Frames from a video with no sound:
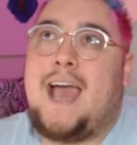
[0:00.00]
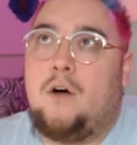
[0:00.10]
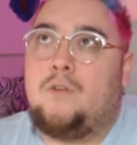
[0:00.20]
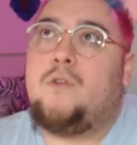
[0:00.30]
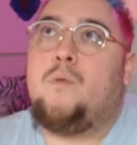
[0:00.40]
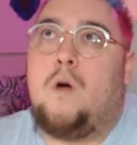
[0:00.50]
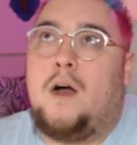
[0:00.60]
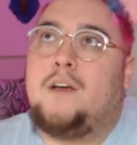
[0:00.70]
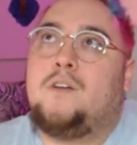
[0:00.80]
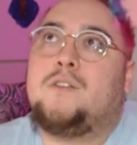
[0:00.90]
out in the
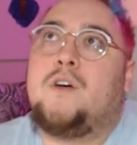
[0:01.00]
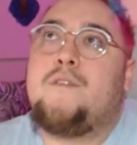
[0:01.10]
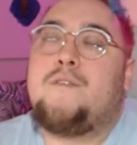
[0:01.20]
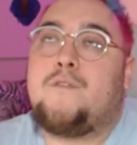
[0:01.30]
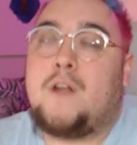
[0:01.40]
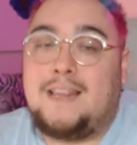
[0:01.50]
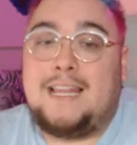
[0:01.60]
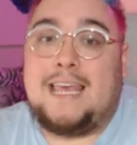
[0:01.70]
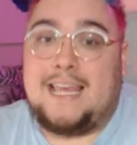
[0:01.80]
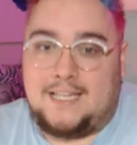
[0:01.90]
wild
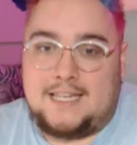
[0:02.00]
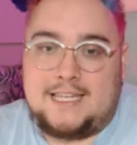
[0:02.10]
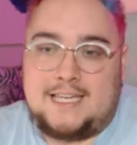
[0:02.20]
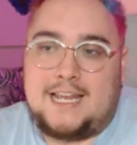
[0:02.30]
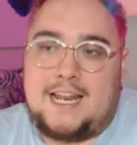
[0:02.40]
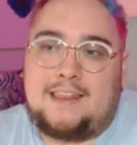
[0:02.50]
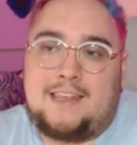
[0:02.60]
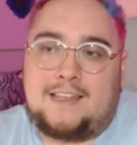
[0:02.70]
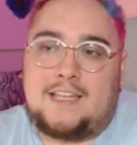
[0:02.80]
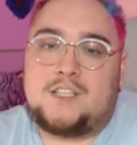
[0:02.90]
friendly Illithid, and I
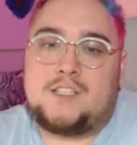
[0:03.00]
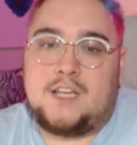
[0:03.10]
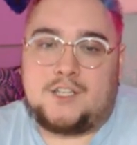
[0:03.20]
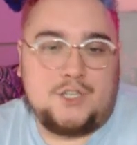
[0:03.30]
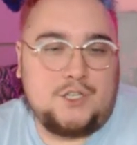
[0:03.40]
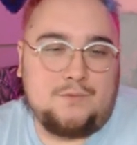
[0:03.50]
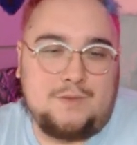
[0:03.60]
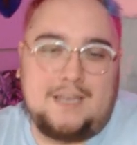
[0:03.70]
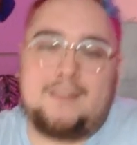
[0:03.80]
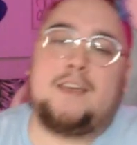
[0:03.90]
think that is such a
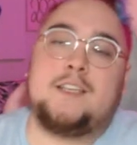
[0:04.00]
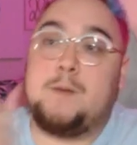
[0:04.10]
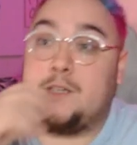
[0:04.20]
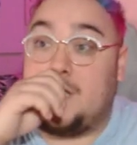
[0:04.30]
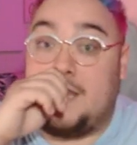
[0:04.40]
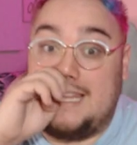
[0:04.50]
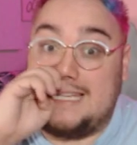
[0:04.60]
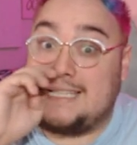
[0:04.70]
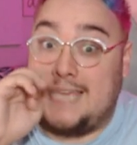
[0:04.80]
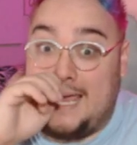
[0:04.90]
unique thing, especially in
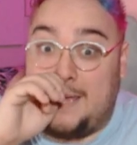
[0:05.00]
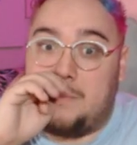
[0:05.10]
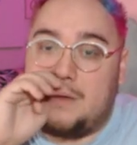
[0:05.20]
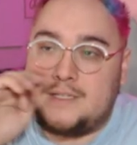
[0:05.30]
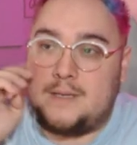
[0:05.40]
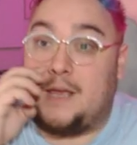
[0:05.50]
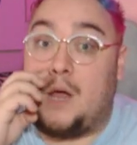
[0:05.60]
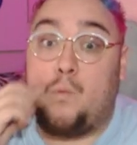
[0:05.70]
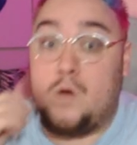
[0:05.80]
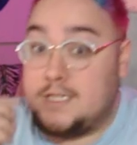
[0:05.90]
this game. Something I
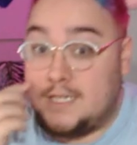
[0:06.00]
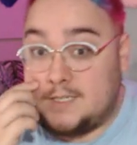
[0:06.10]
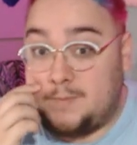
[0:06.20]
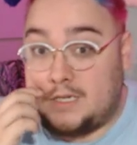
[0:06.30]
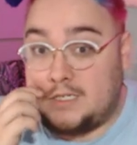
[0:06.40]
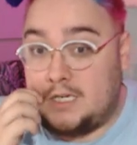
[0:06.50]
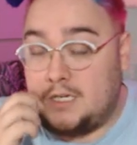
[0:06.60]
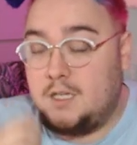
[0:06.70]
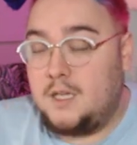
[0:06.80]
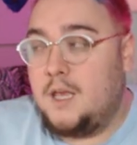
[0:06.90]
wasn't expecting.
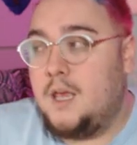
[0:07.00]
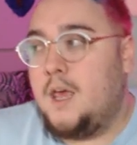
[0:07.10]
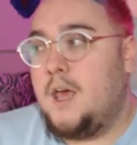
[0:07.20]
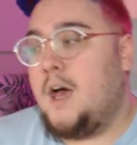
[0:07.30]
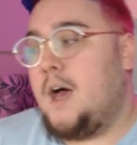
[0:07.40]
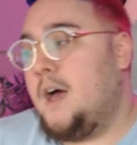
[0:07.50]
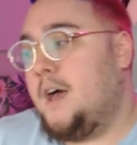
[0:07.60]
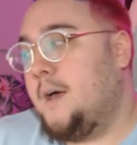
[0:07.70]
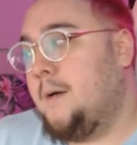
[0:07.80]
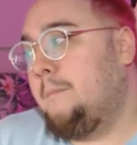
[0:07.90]

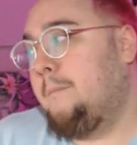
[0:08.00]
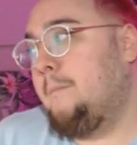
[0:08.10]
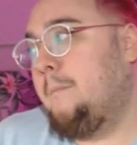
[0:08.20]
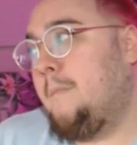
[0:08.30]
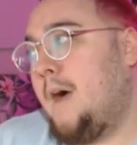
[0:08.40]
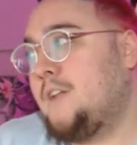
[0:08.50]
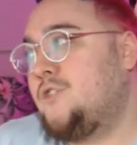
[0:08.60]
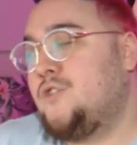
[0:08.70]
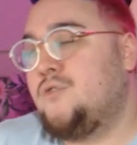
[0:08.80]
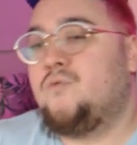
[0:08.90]
I
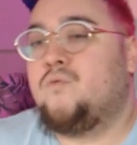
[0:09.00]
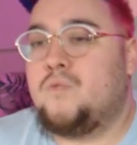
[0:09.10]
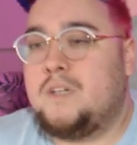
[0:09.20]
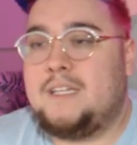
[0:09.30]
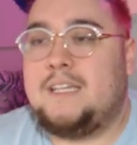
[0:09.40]
do really